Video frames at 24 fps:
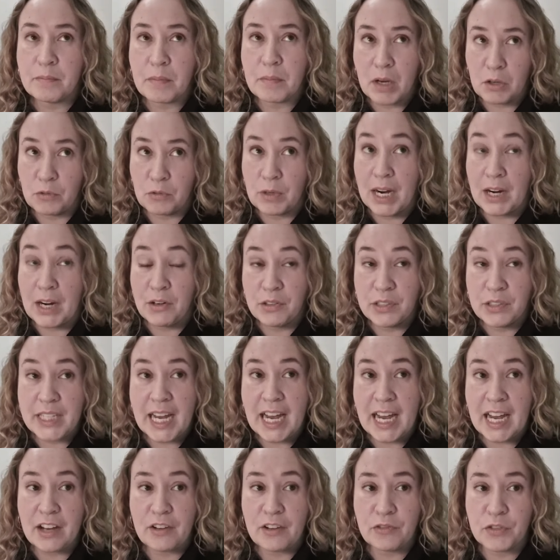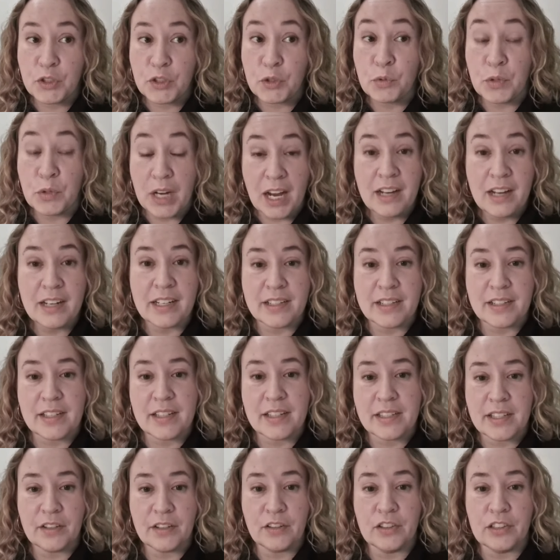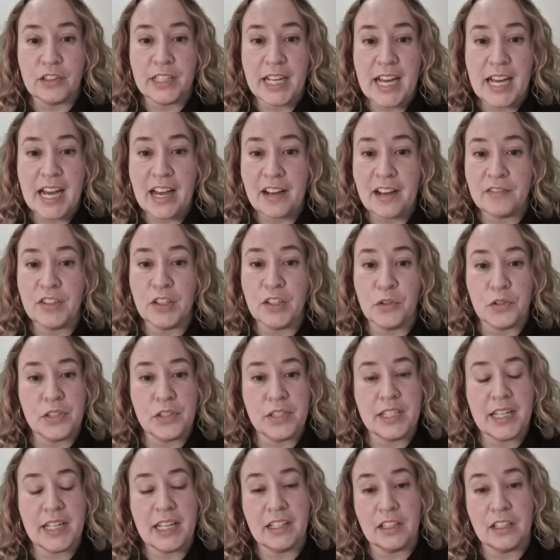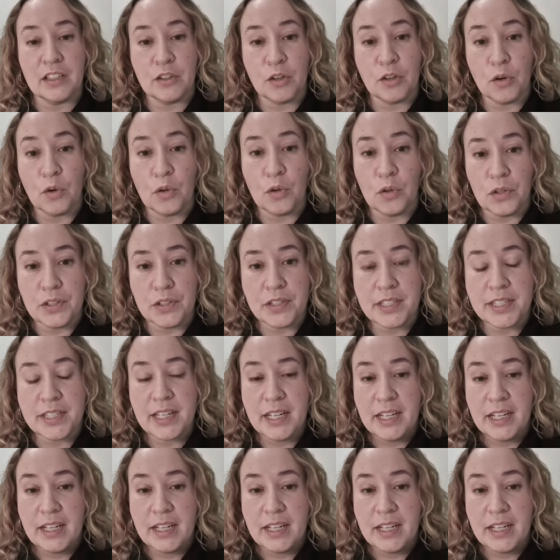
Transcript: around half do not necessarily have those stated goals.